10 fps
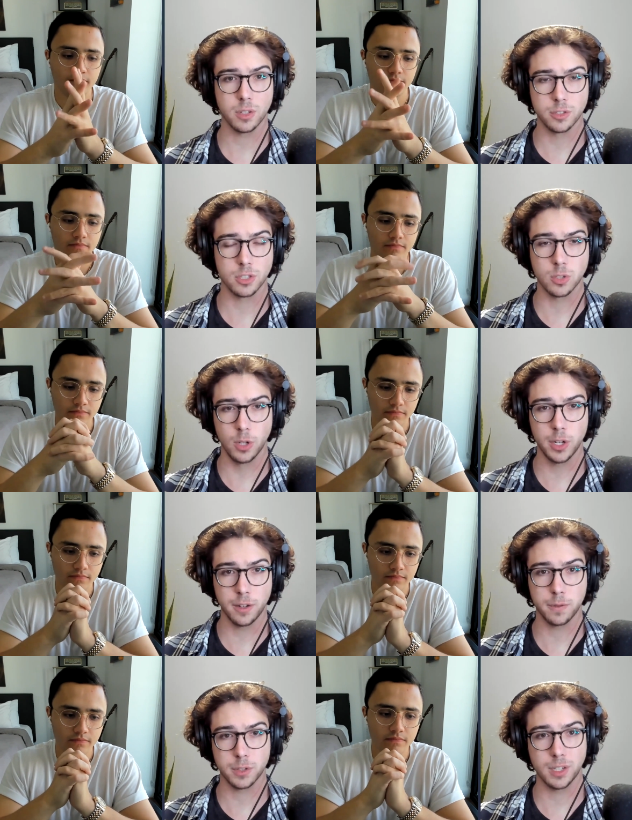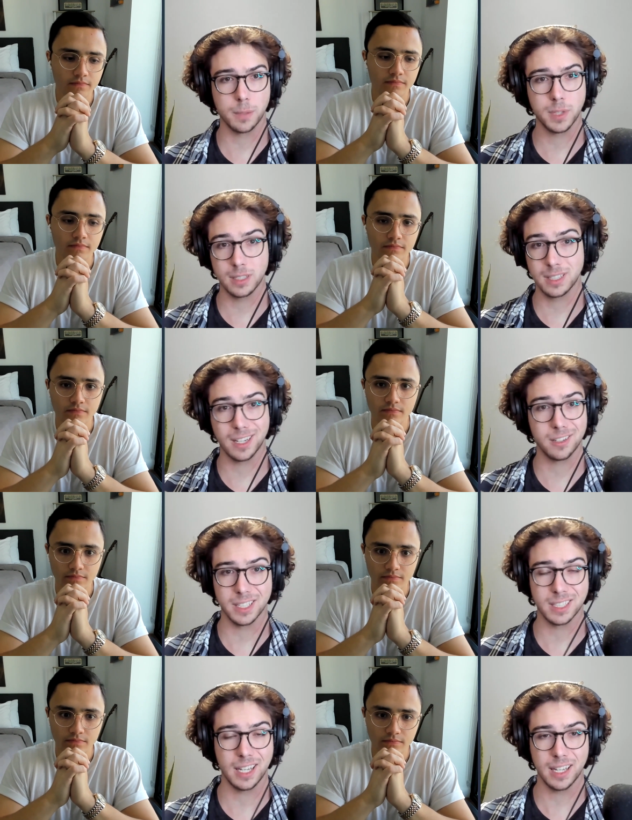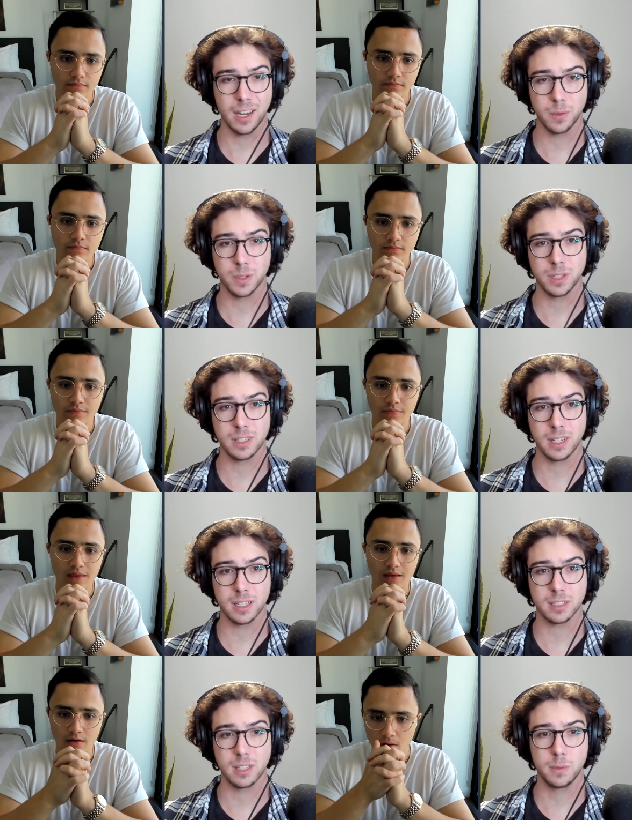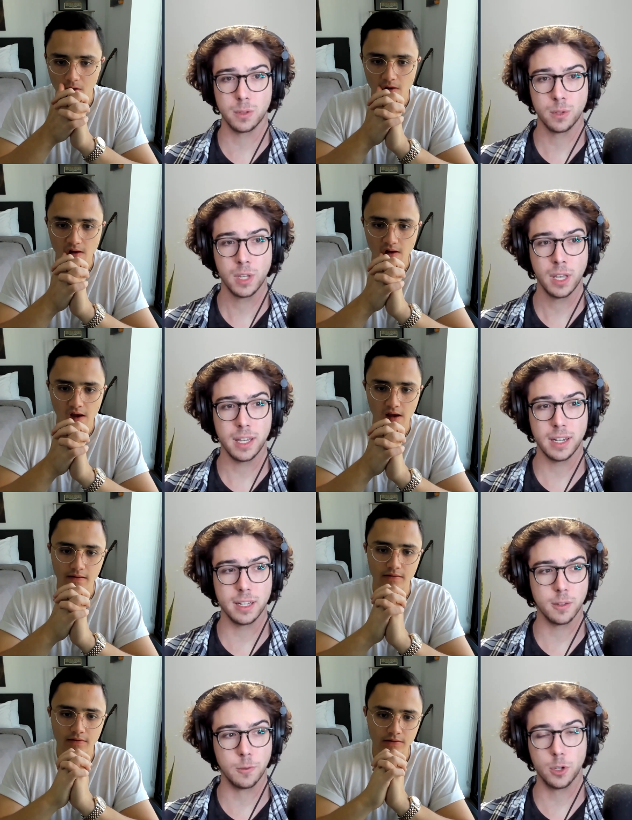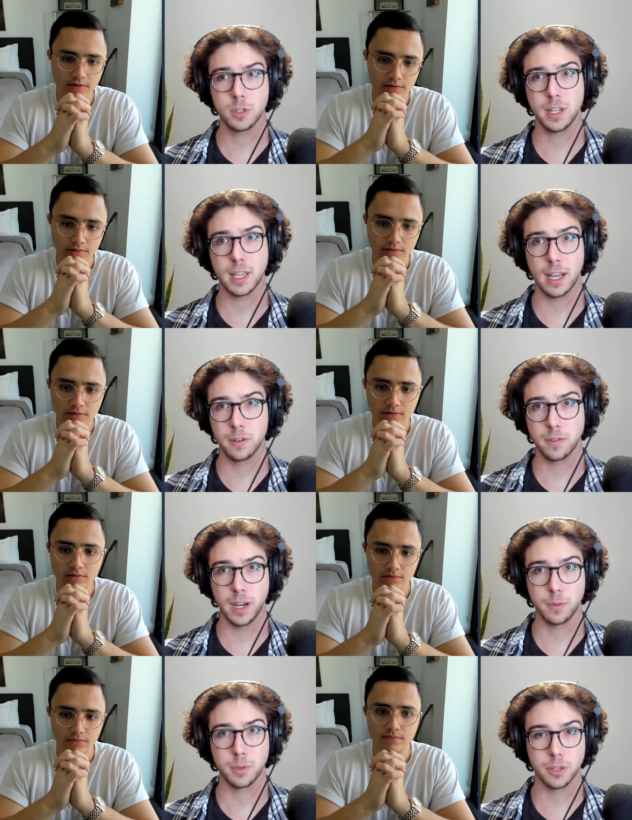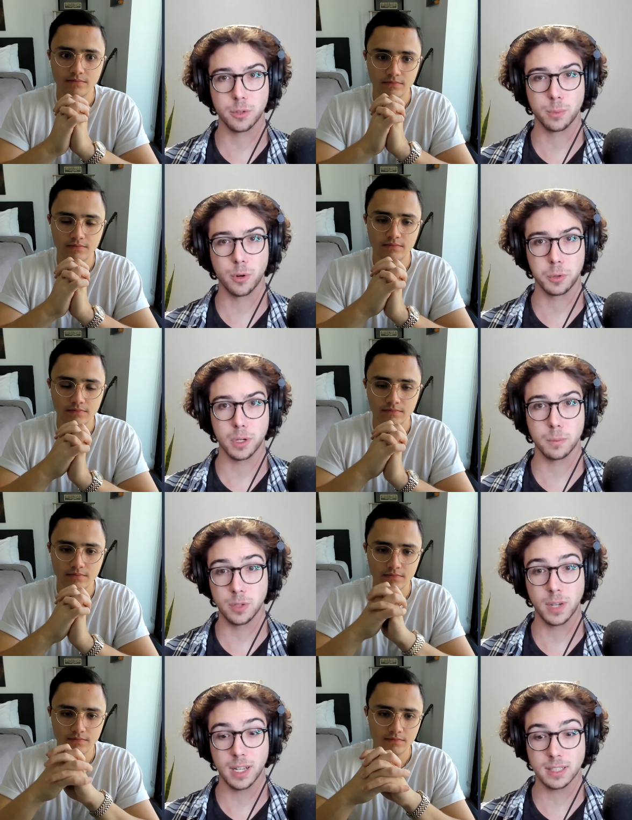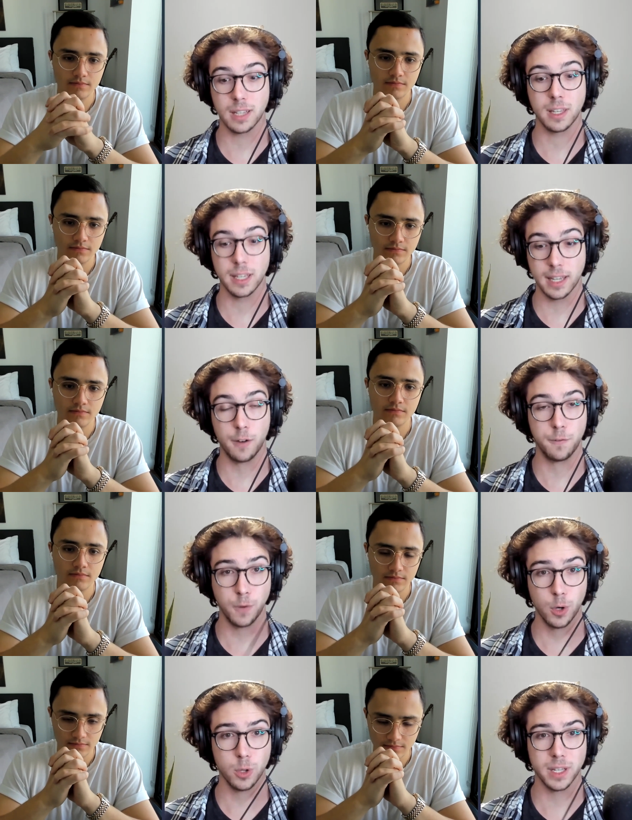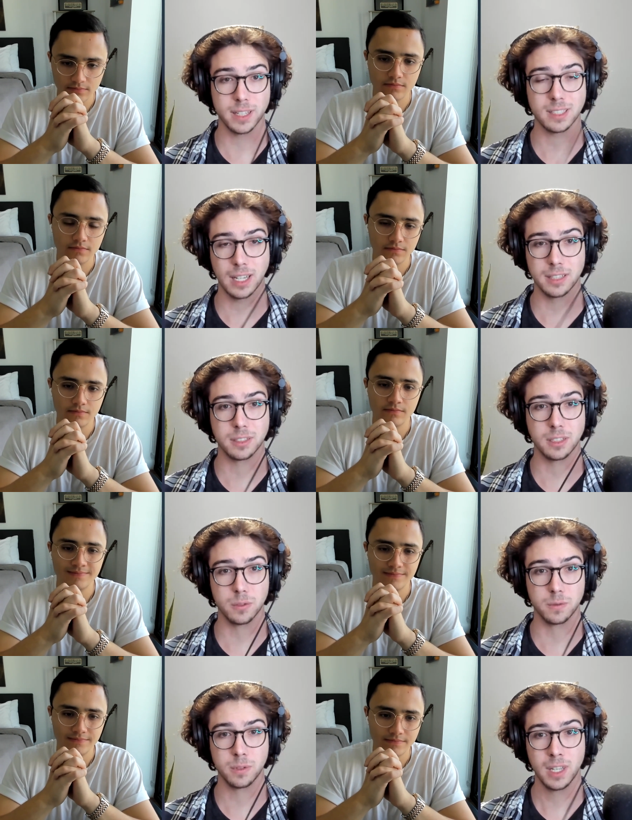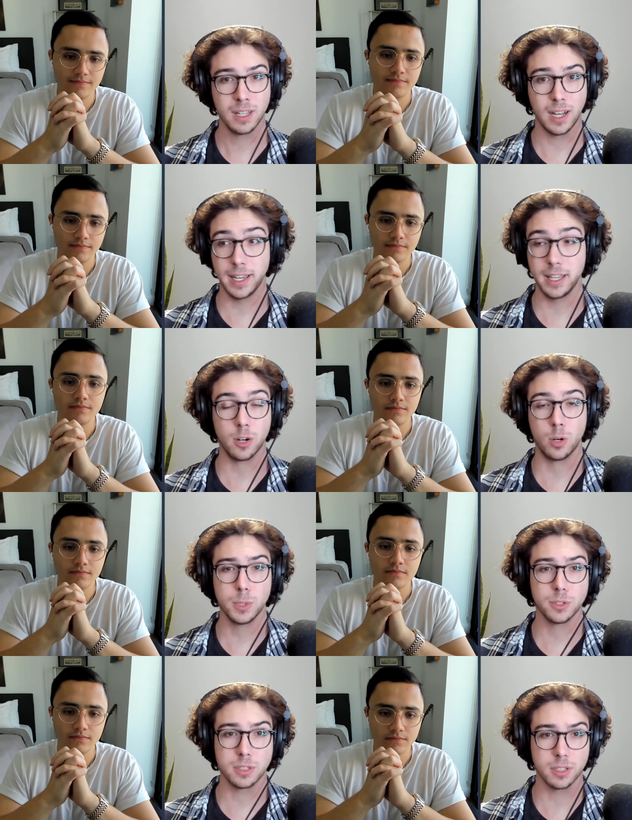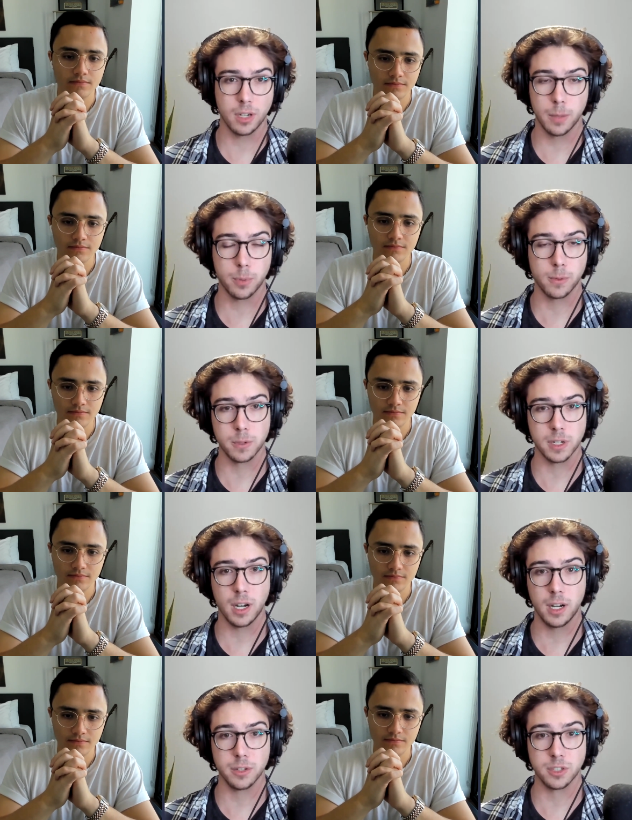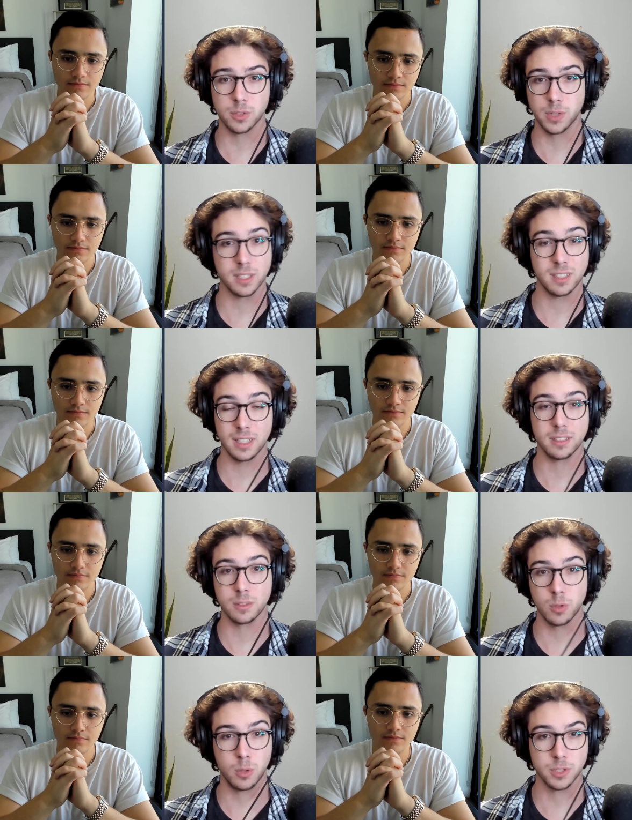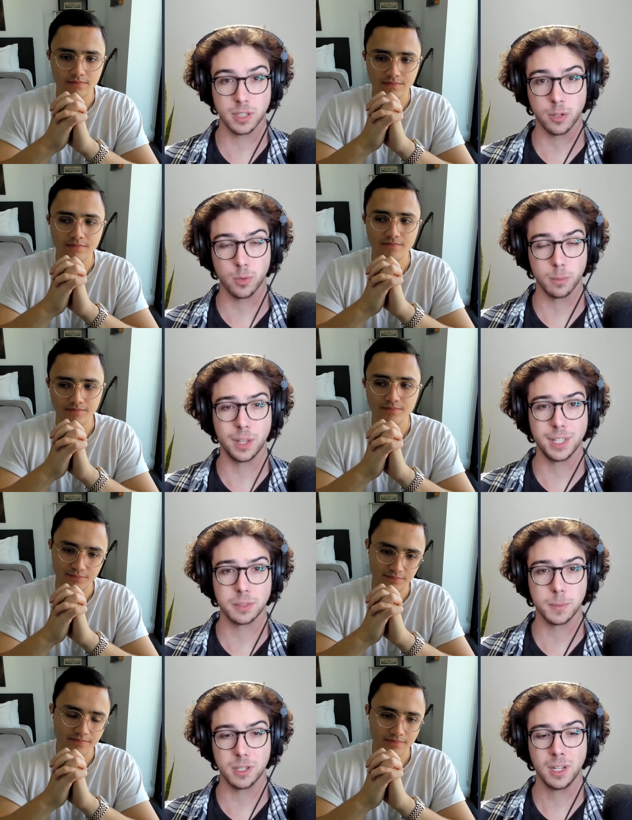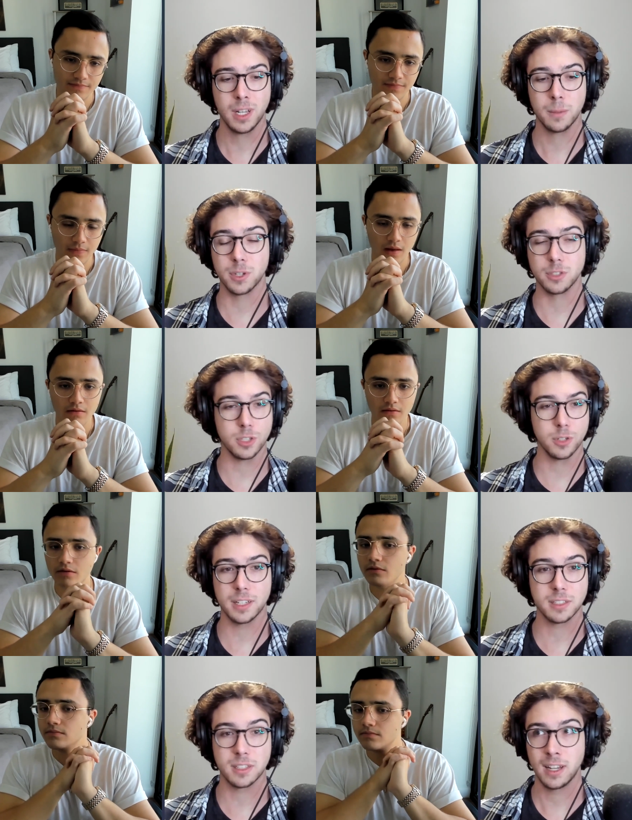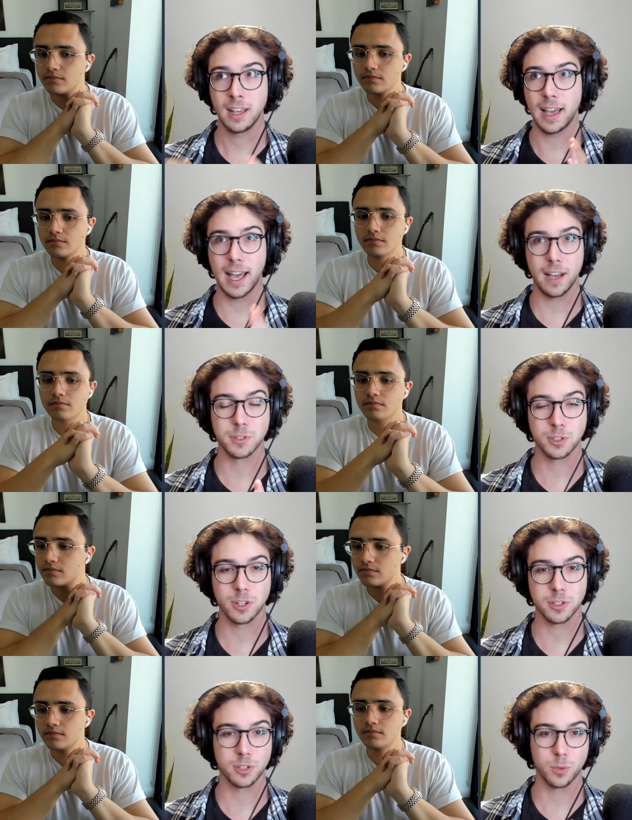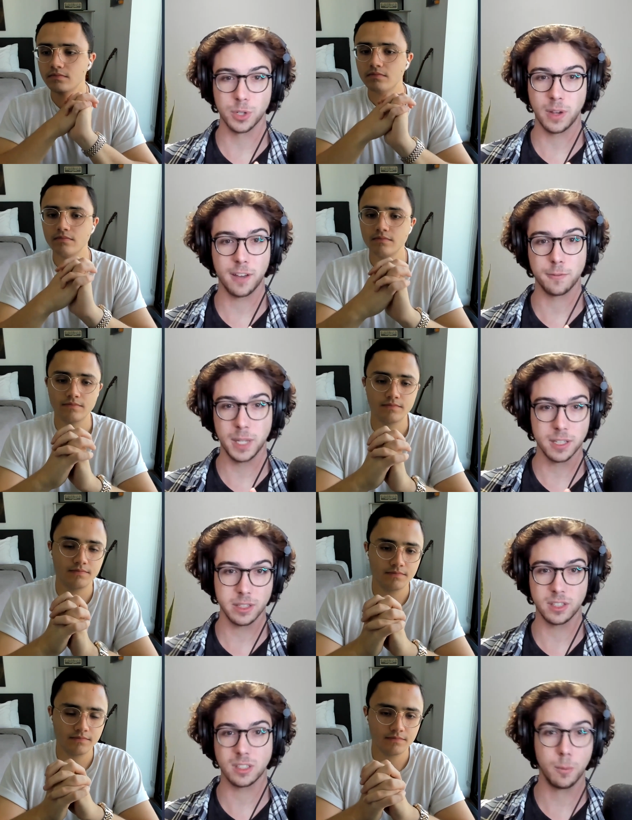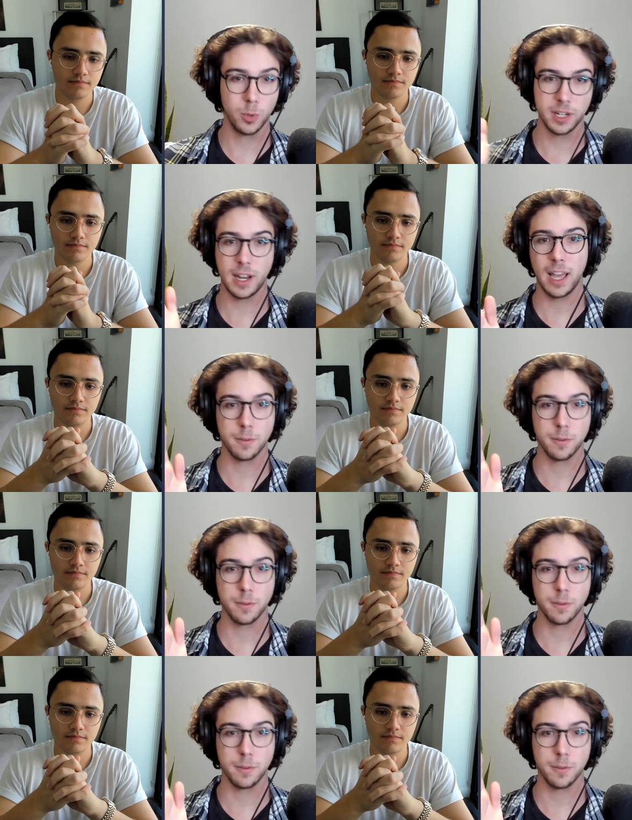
Speaker 1: So I was just looking for something to kind of like take everything to the next level. And it looked like out of every other program, you guys had like a full extensive, I, it almost is comparable to college is what I see it is almost like a replacement, because you guys have a structure where you have basically someone in